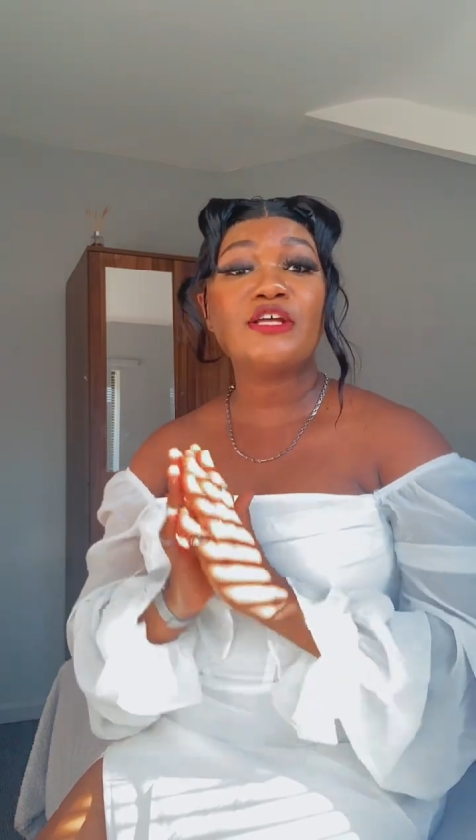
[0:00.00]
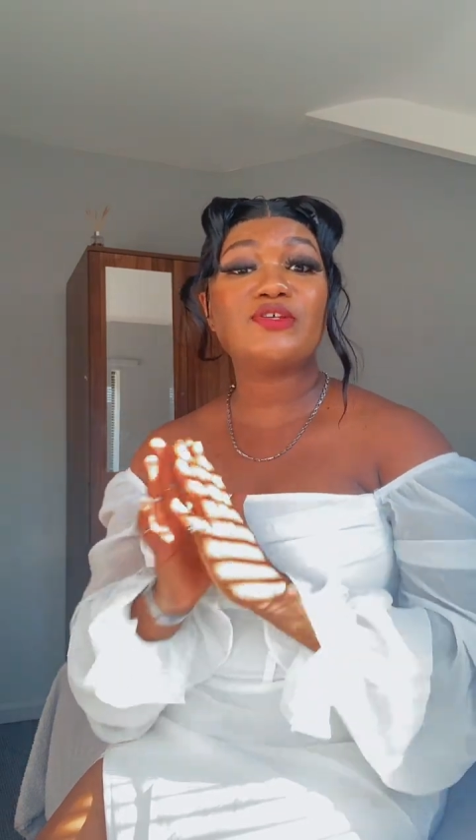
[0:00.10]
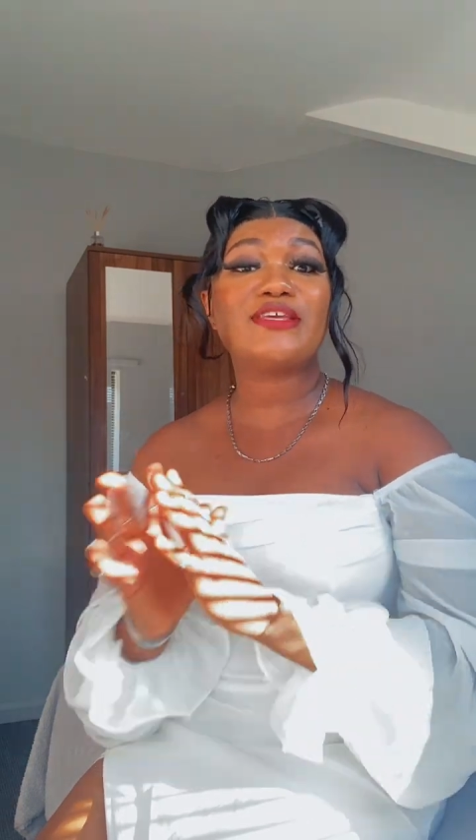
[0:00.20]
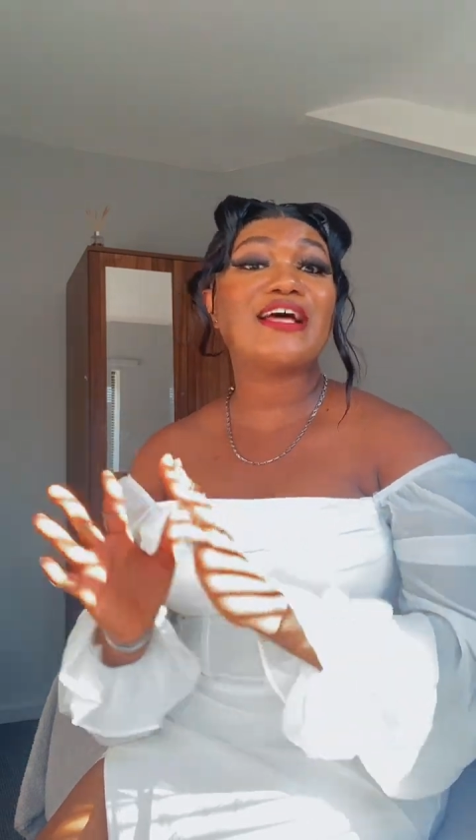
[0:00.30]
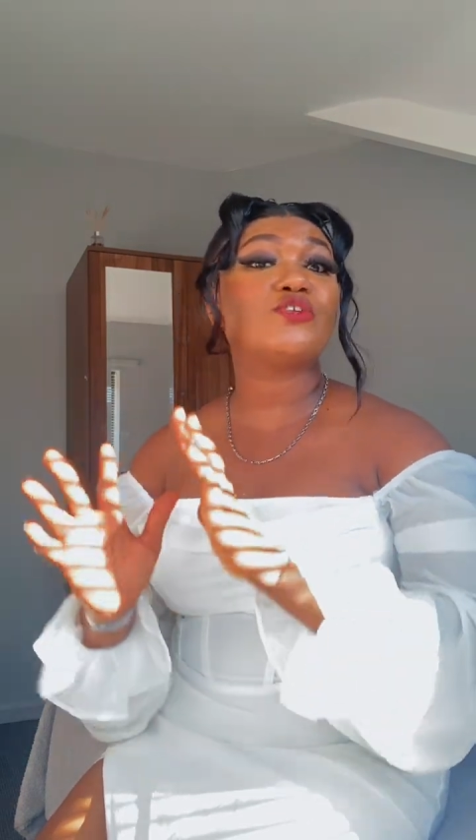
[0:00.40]

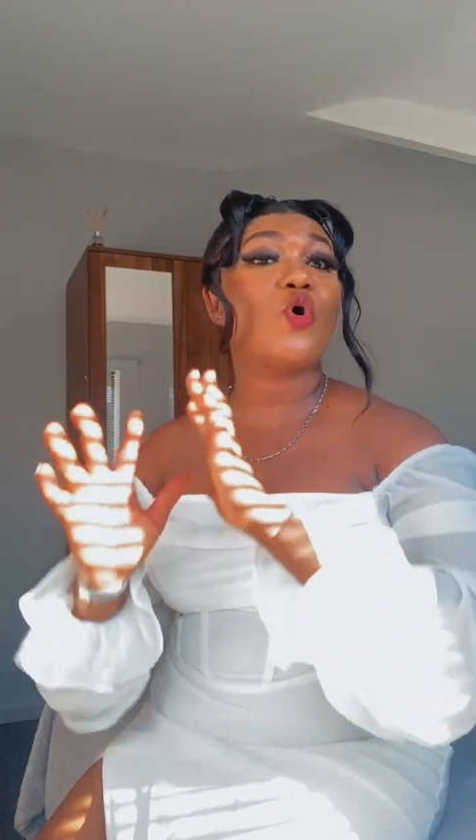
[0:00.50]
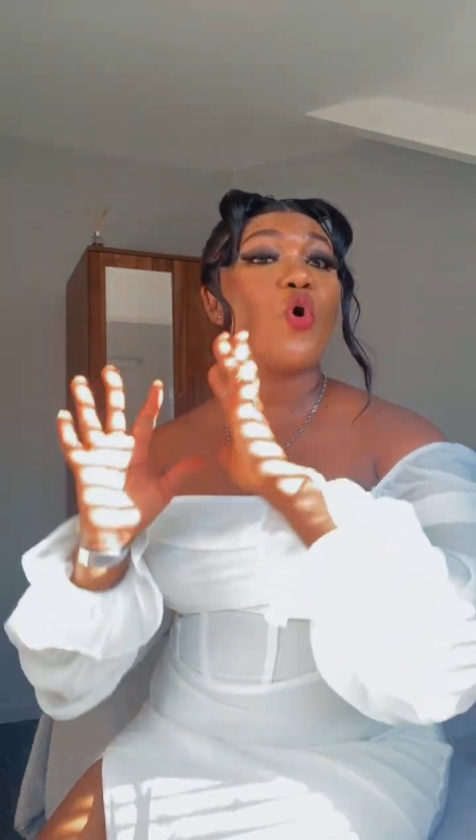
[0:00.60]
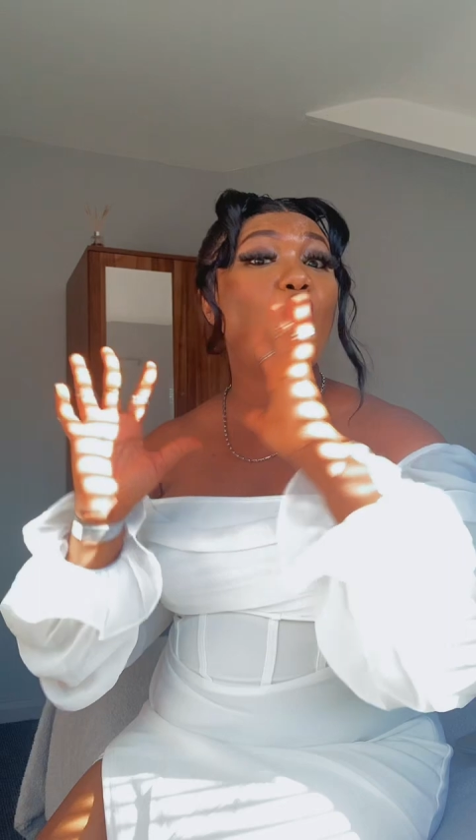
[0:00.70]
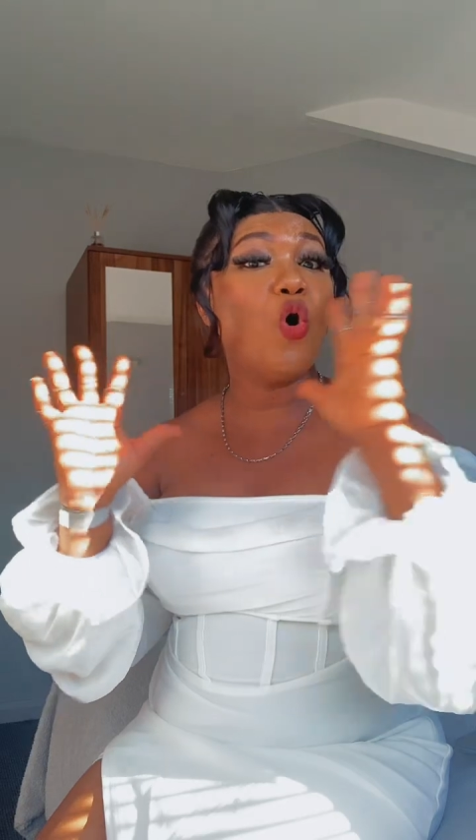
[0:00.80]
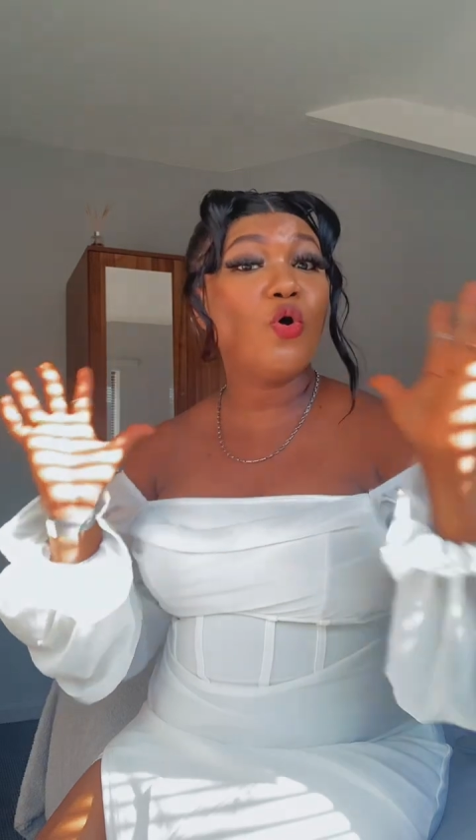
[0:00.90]
to get
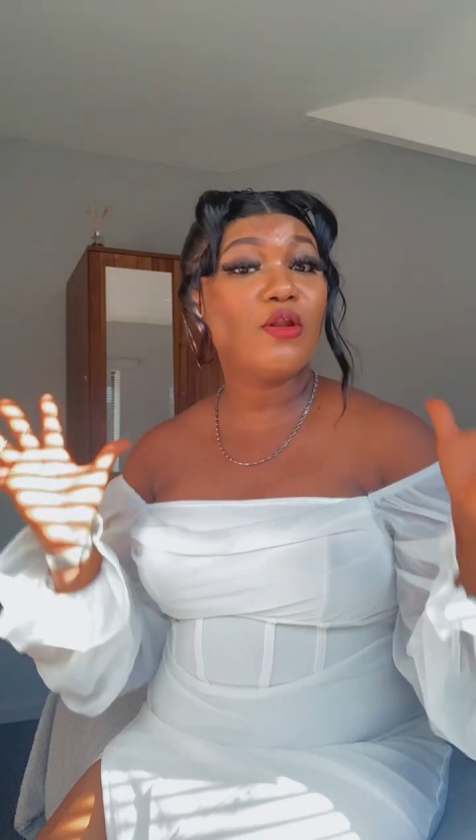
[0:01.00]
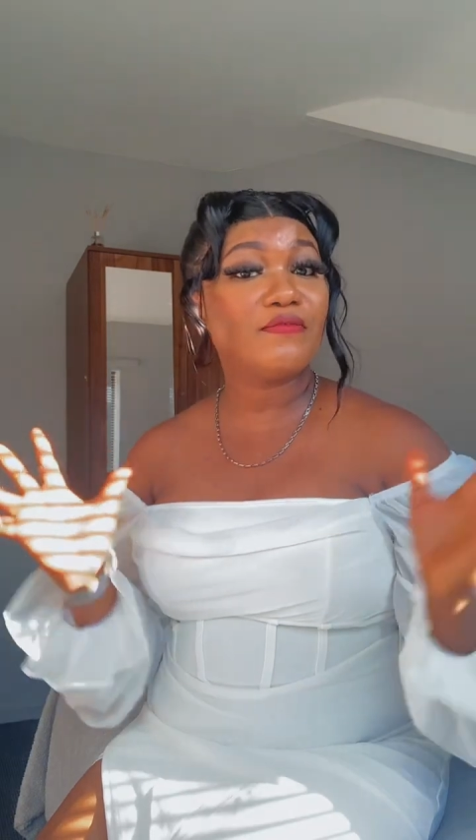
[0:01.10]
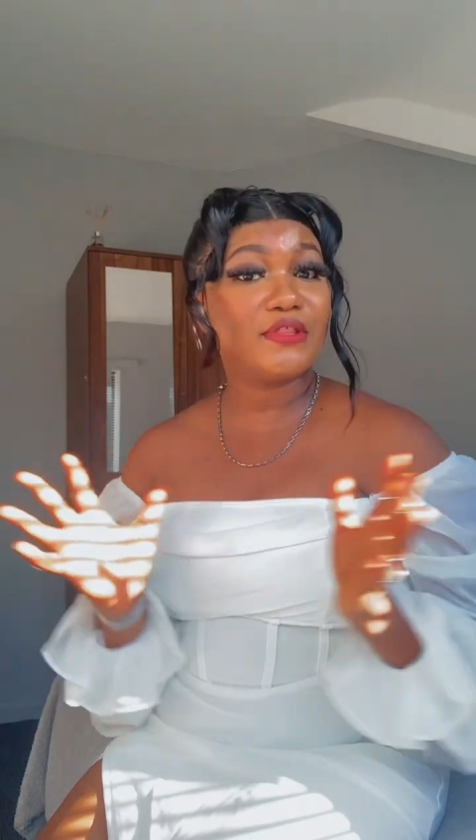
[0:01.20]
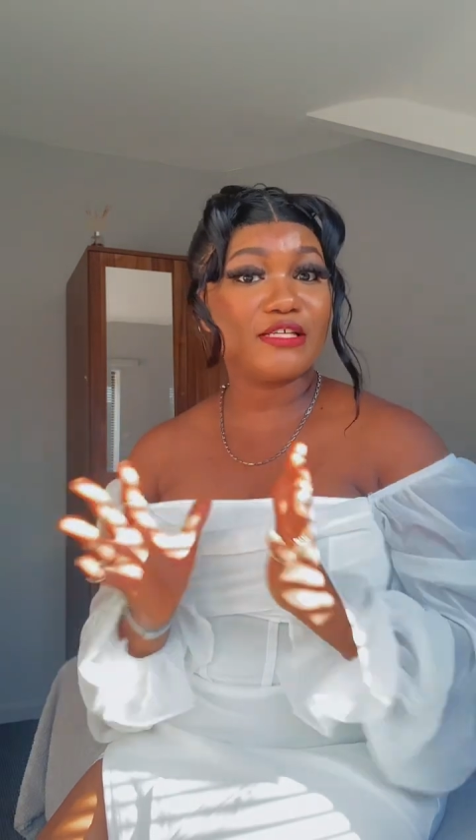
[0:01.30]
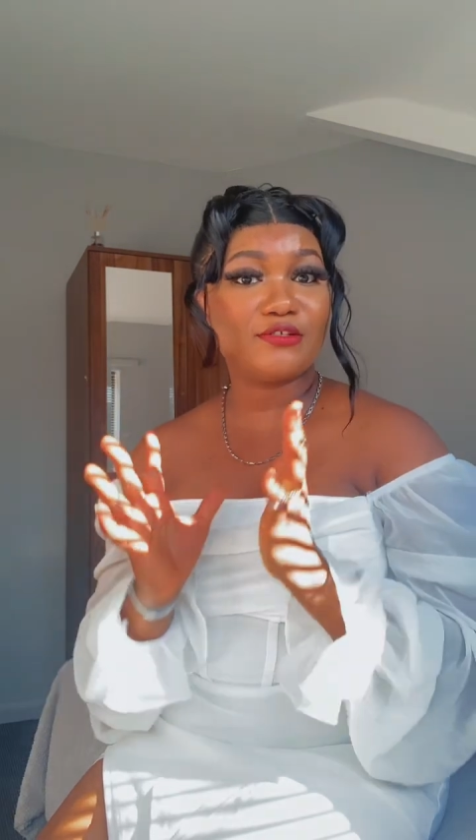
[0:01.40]
all
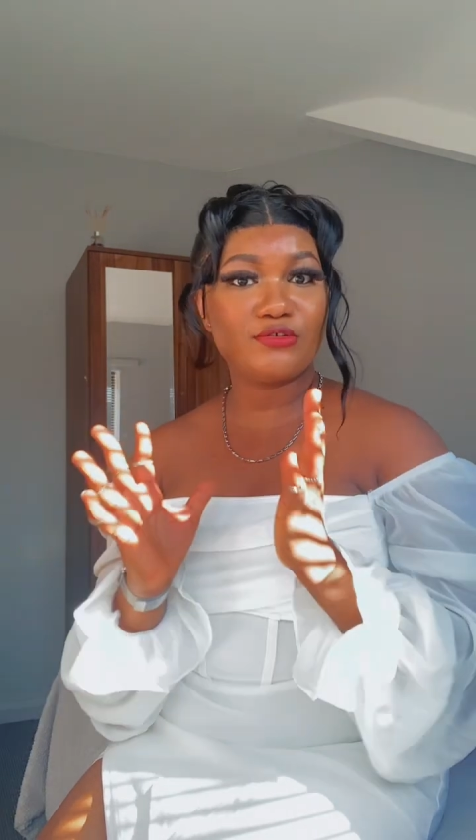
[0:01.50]
of these